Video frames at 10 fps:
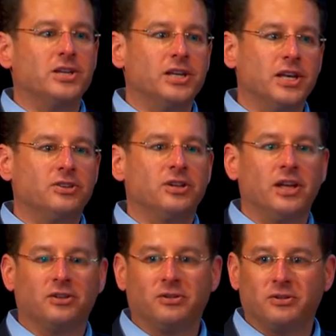to get
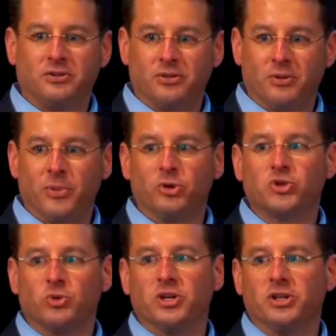the
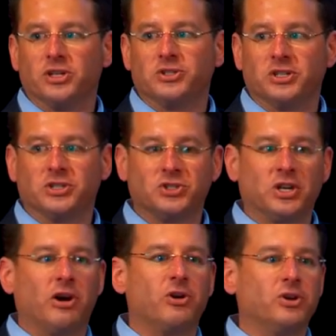most realistic
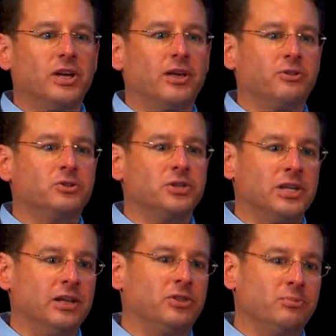scenario together to
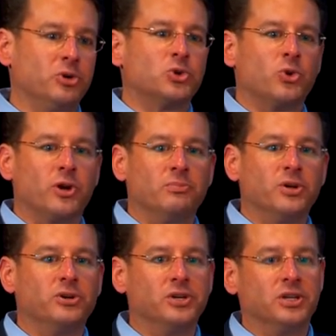get the most
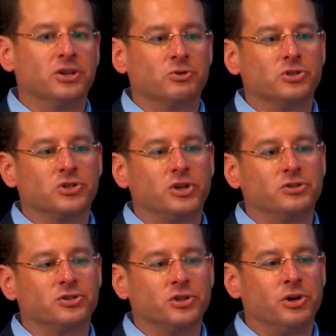credibility in the
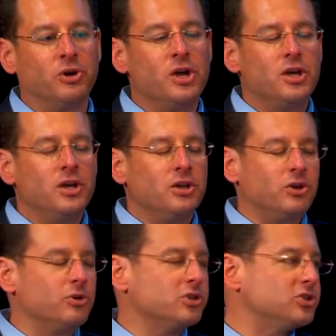results. So
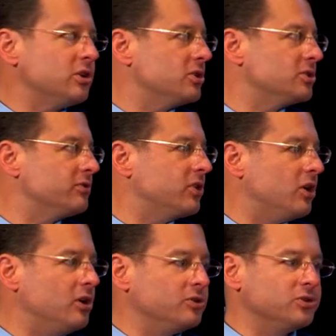there were a series of
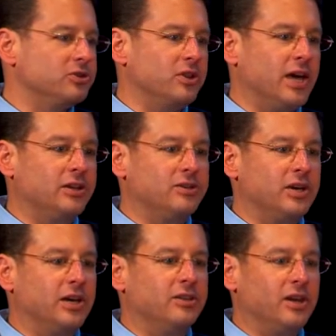calls
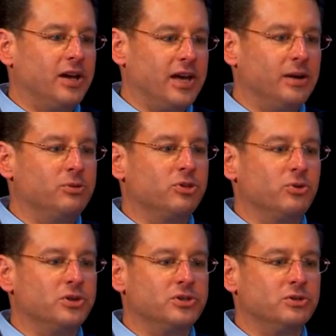that I had with the
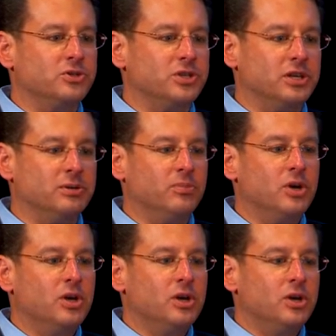research team.
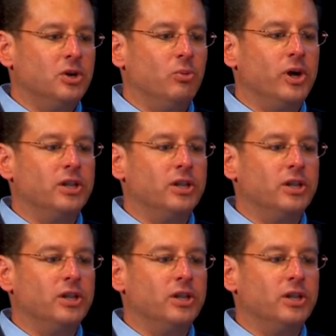One